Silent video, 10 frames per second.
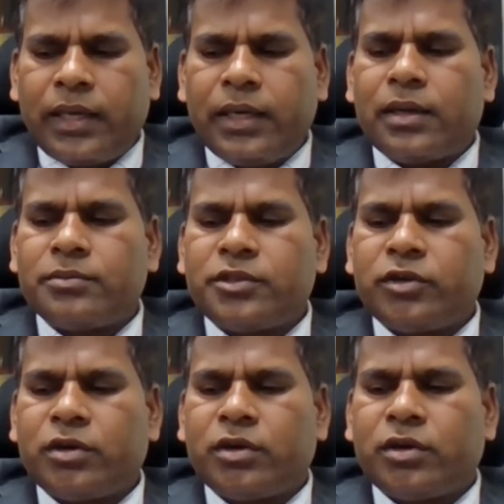Then
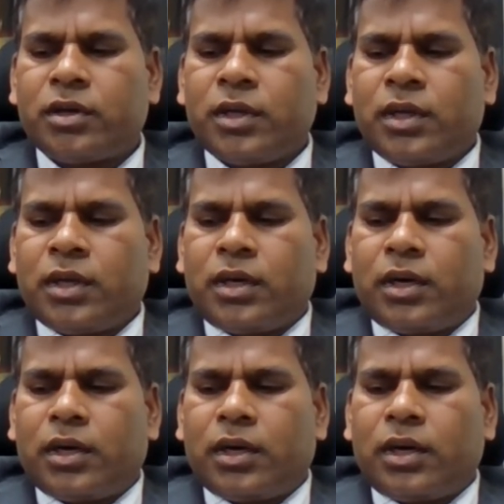comes your
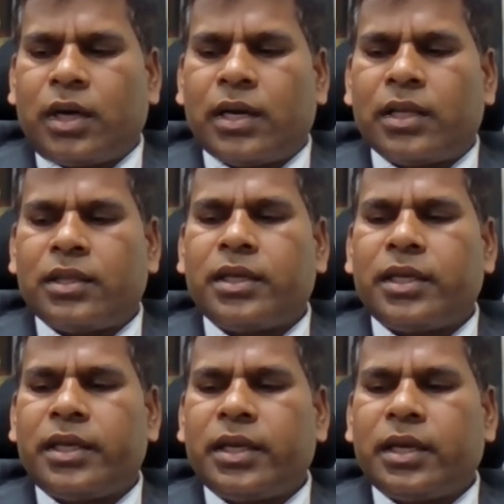another